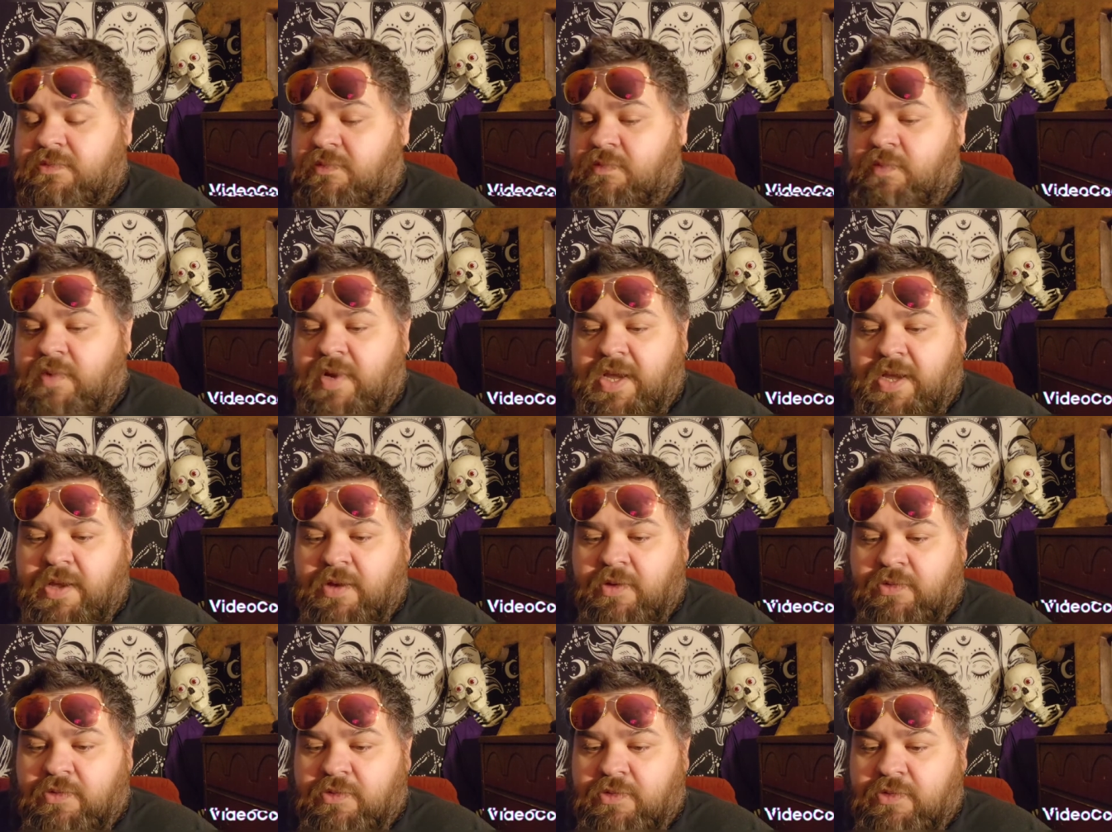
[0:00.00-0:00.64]

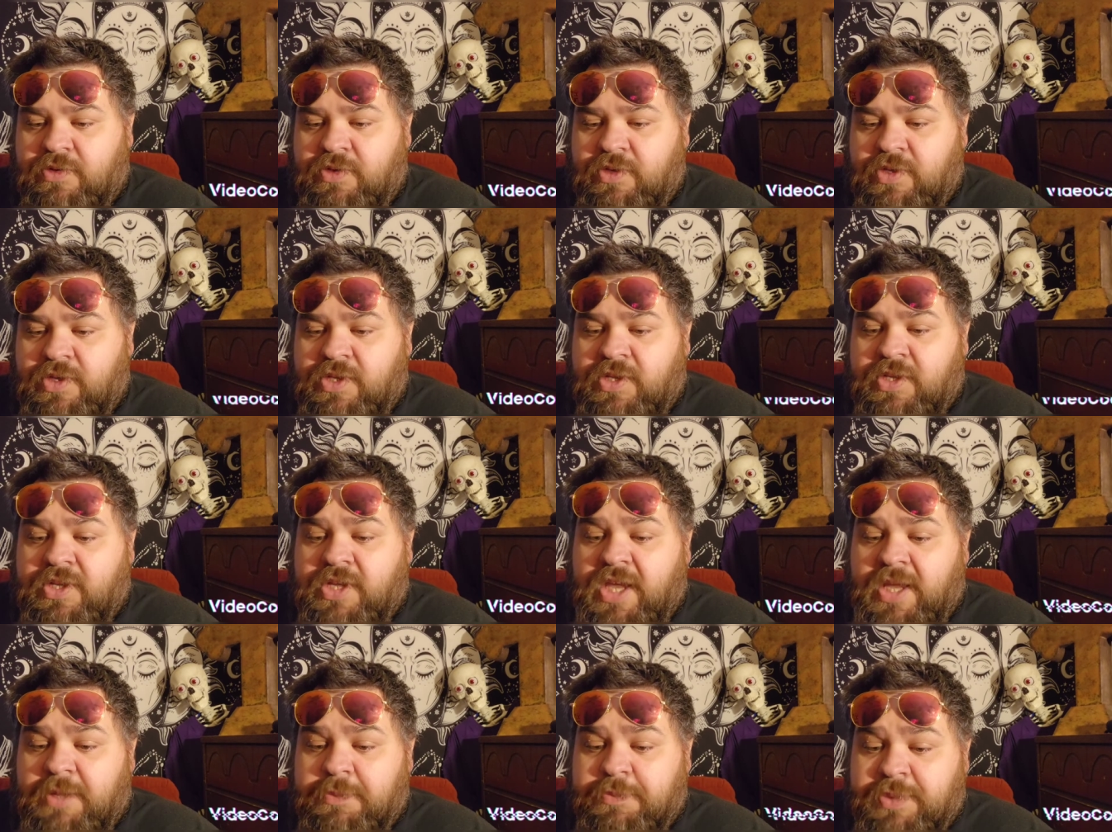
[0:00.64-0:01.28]
wow,
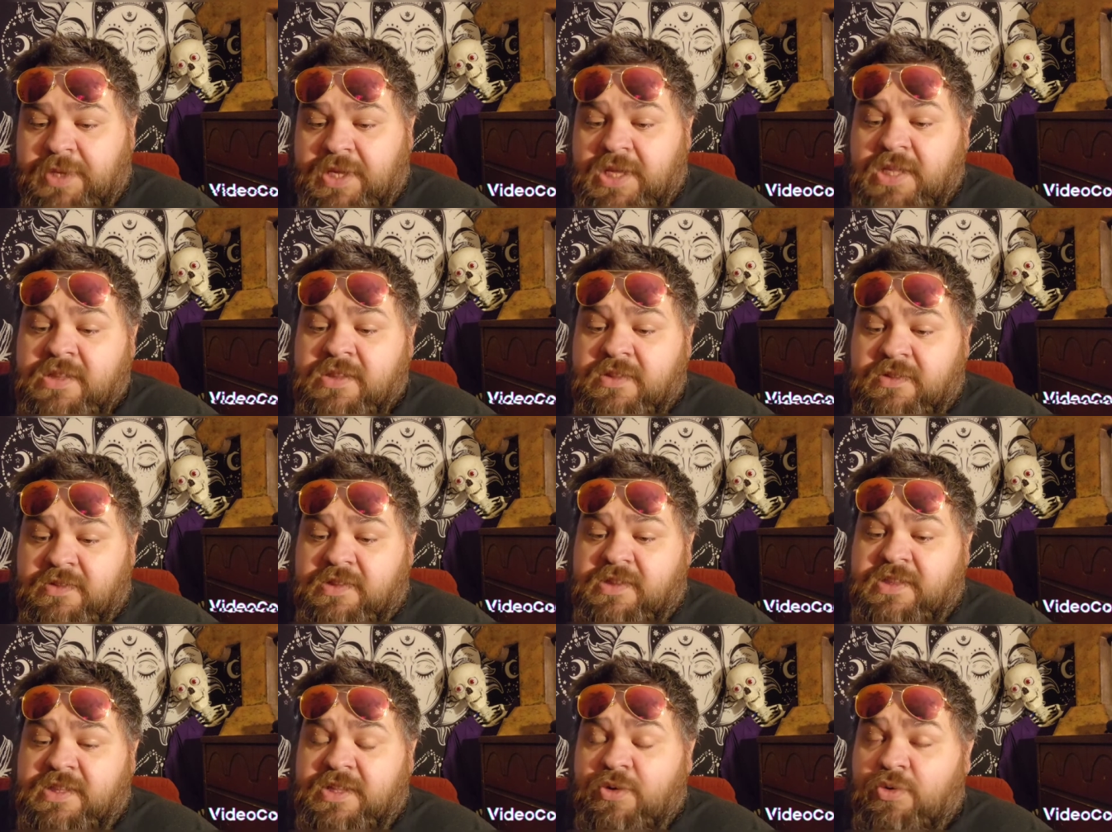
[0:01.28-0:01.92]
a piece of
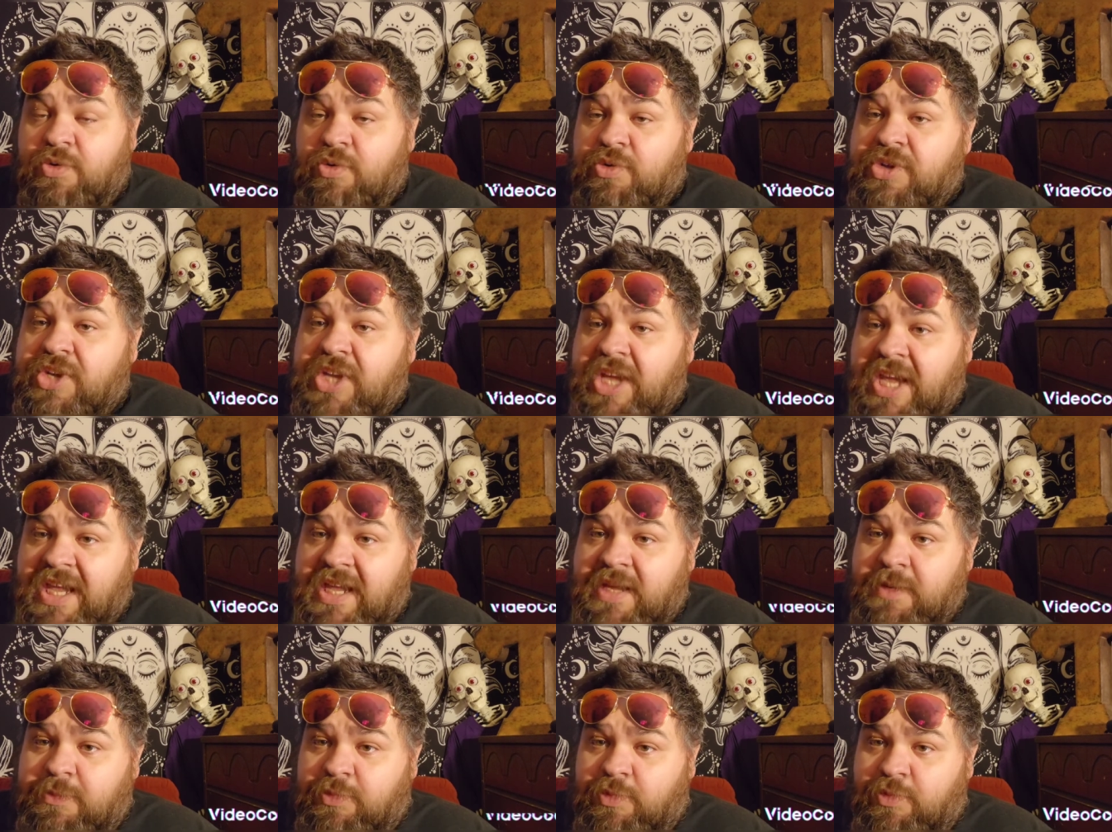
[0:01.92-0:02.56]
steel
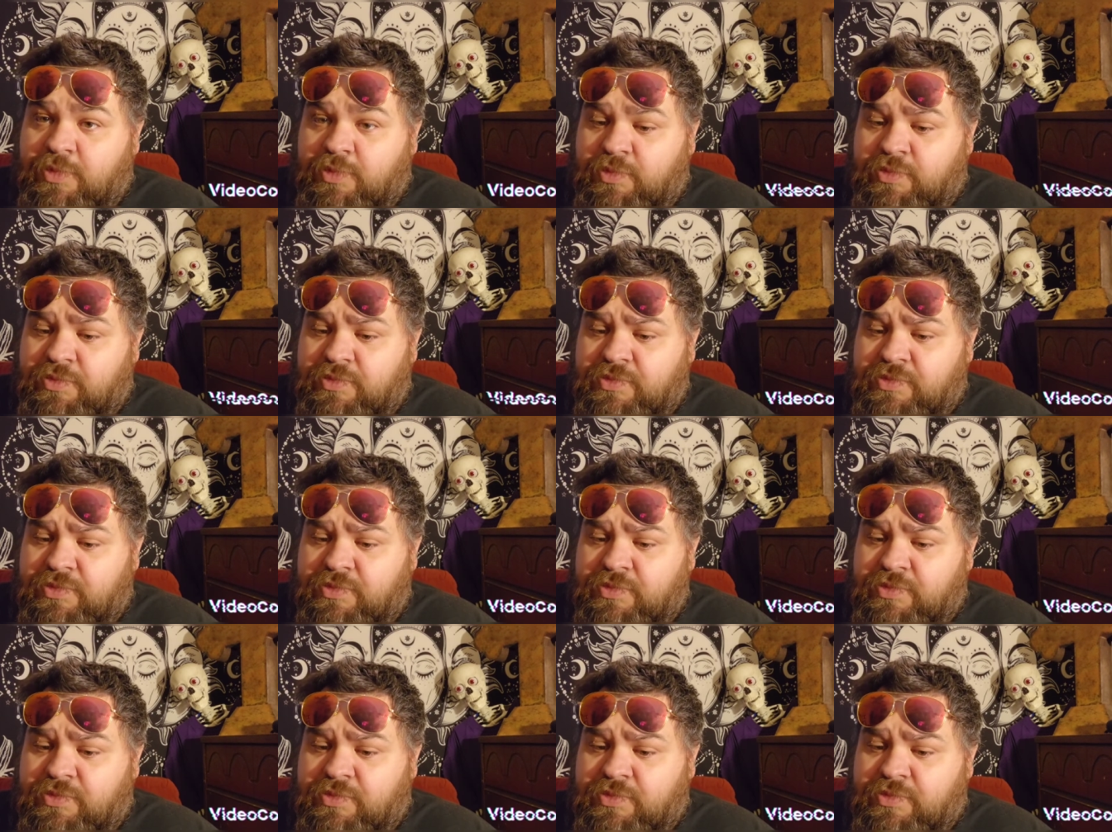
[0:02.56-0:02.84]
cable.